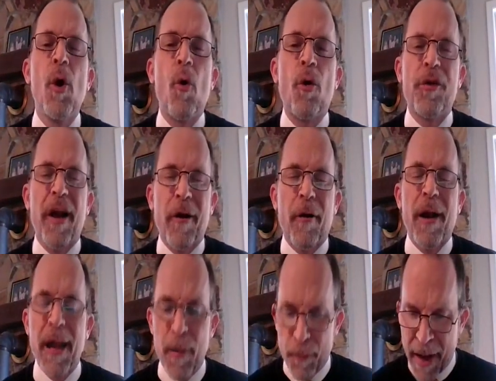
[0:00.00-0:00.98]
or that are
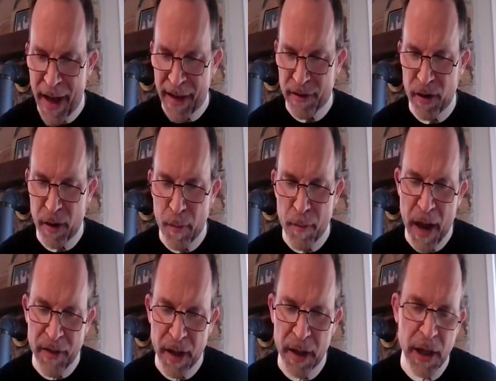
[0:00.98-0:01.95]
impacted by
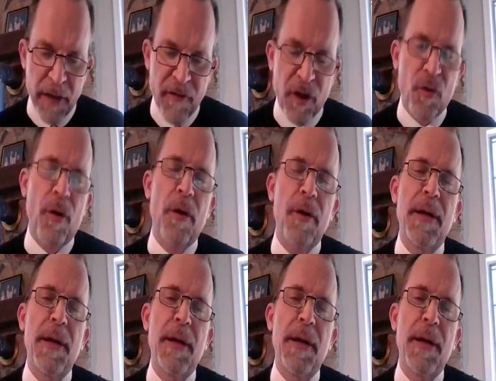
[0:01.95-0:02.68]
that individual.